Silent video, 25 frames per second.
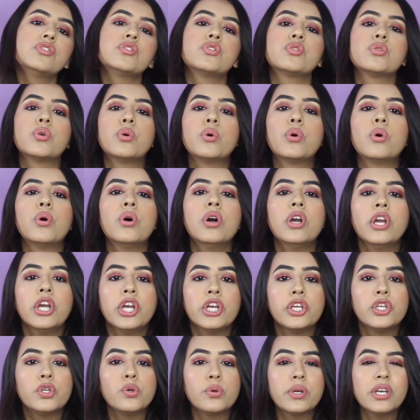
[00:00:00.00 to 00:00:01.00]
so
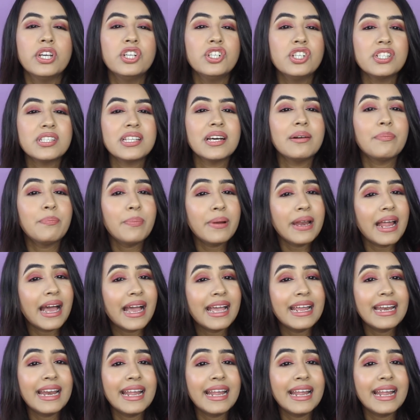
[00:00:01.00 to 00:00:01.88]
you can just apply